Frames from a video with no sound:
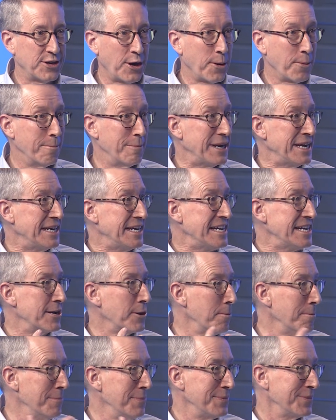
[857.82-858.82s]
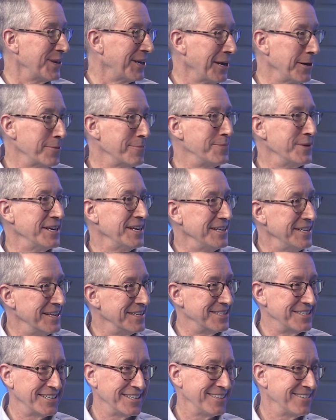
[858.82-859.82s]
medium going to be?
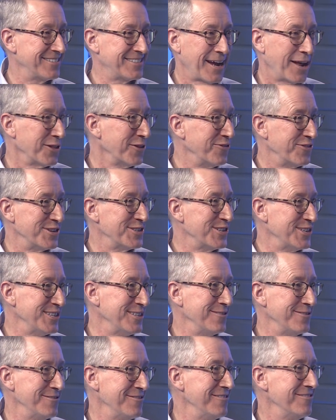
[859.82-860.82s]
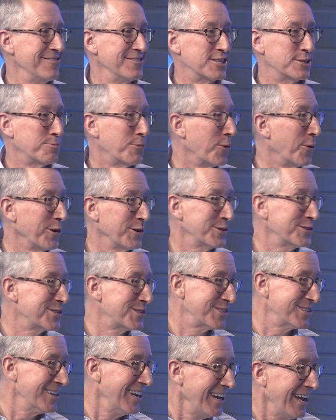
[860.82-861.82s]
Is it television,
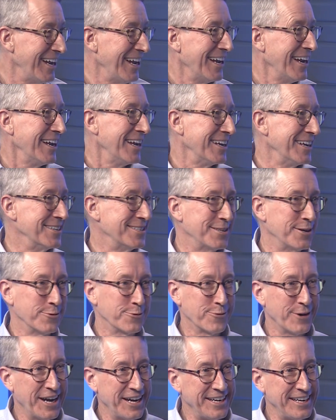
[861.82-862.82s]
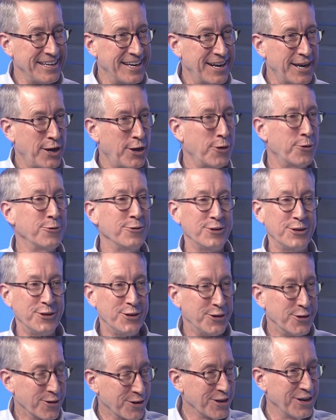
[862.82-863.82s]
sports? Yep. Is it radio?
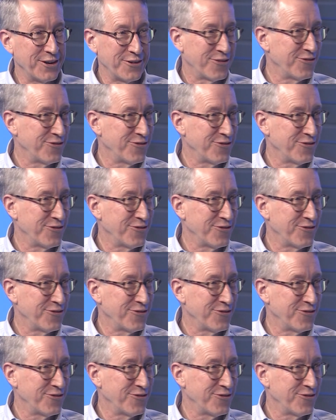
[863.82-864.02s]
You're going to